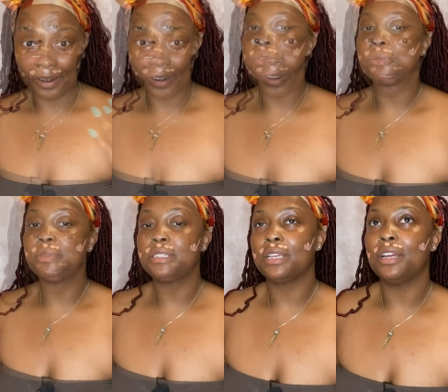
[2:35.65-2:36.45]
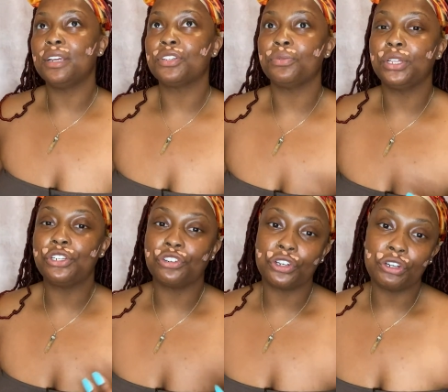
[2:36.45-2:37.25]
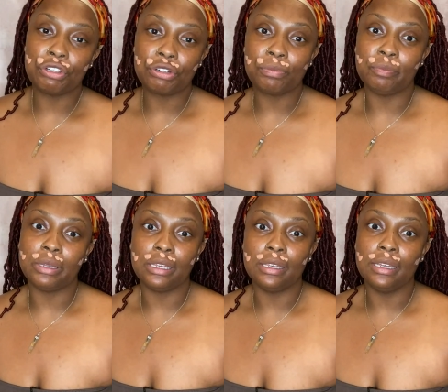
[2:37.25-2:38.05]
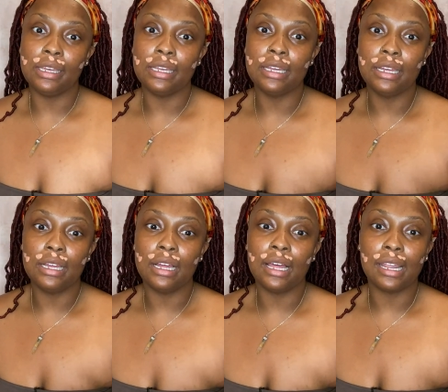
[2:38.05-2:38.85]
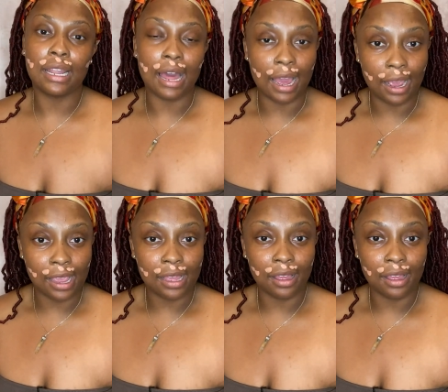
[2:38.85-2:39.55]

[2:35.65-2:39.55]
So the miscarriage really triggered me a lot.